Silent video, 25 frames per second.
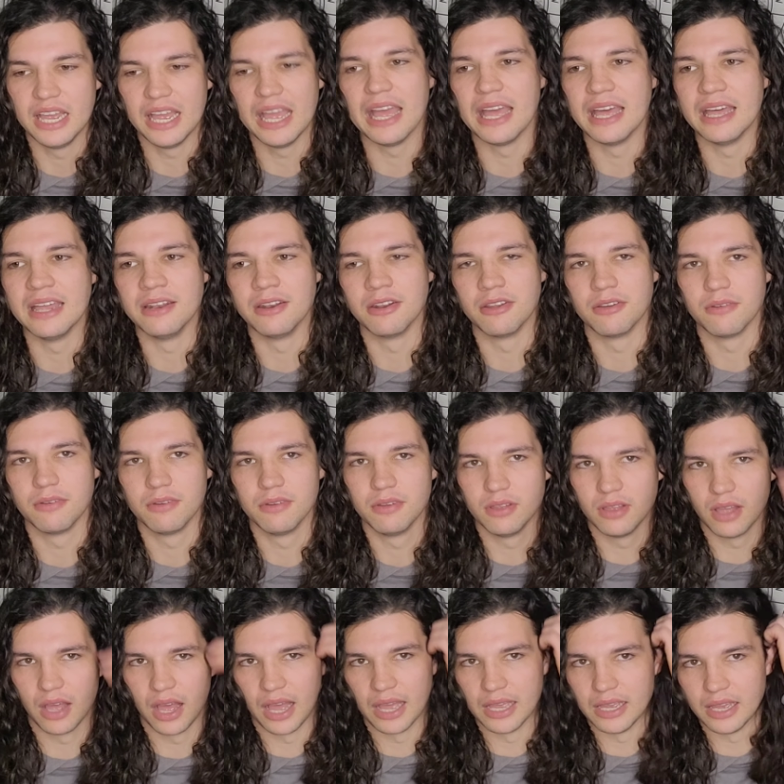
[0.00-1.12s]
and
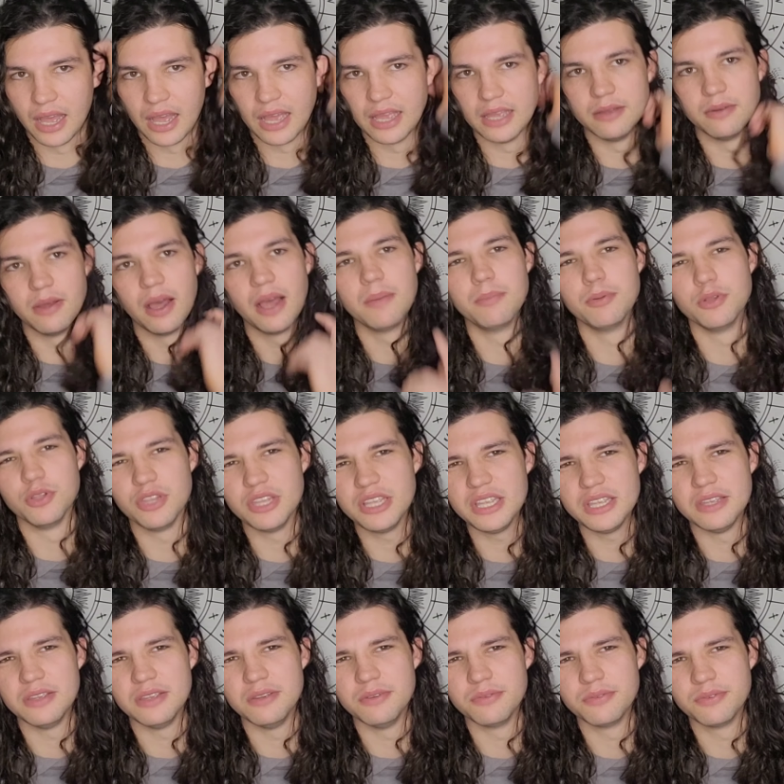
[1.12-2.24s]
I I, I
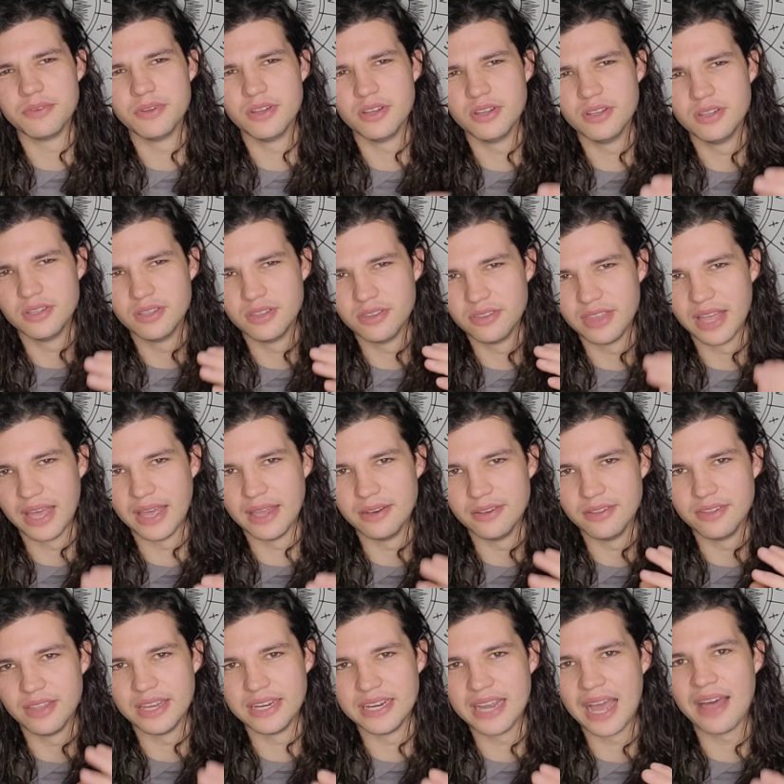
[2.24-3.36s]
believe
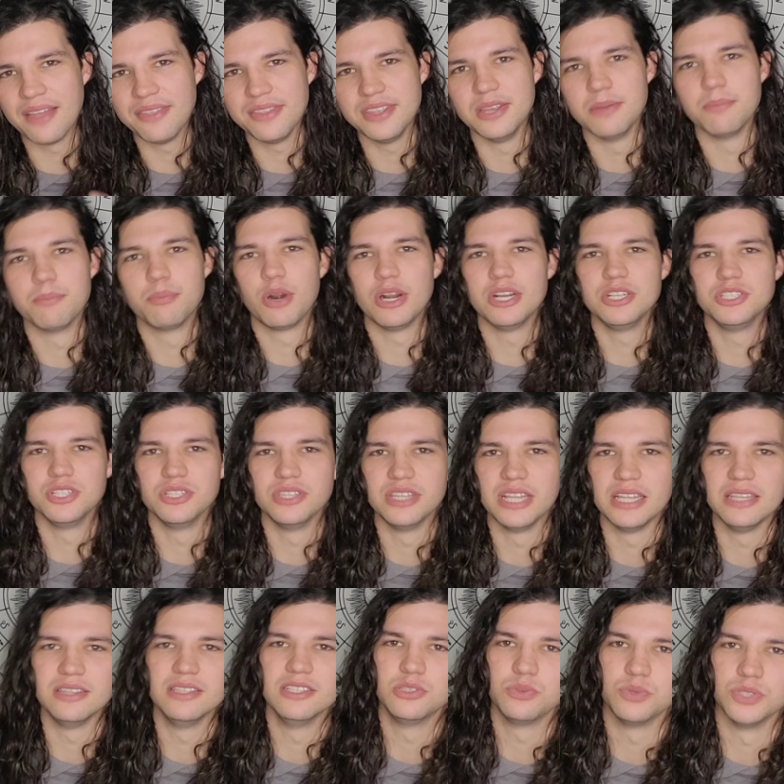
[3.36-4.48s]
that they got the impression
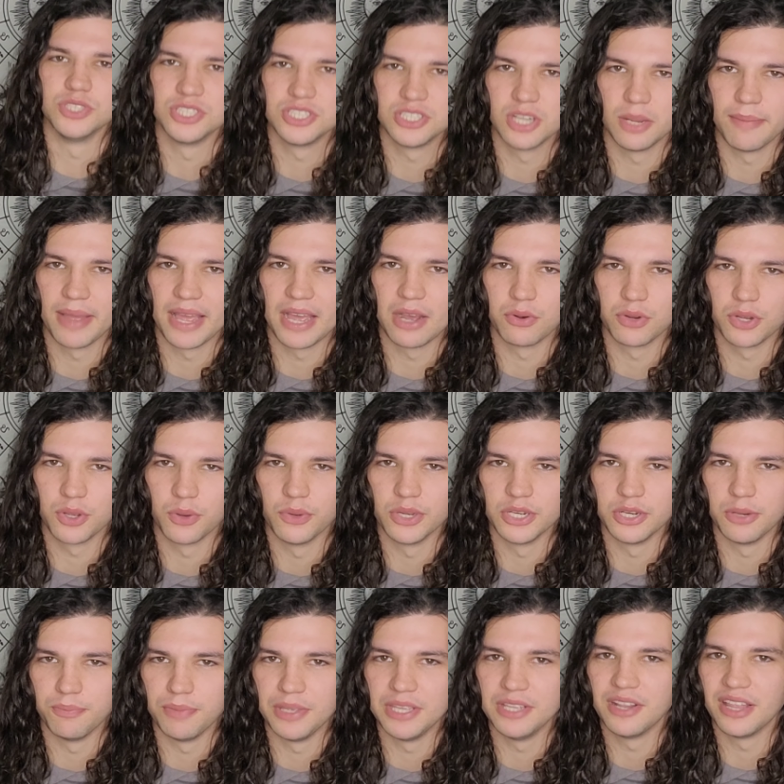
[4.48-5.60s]
that this was somehow going
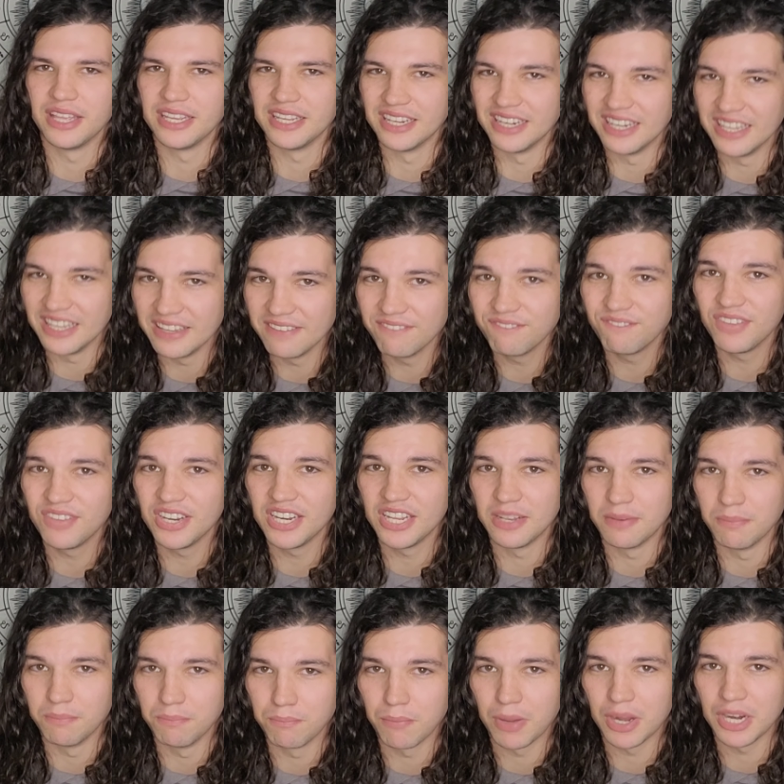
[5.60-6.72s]
to be like an
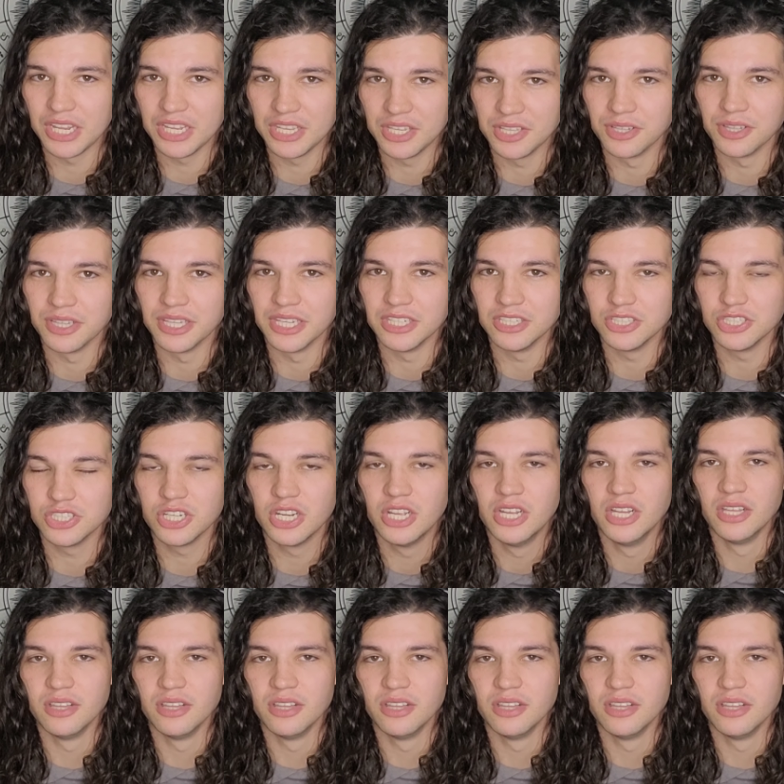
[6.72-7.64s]
infinite money glitch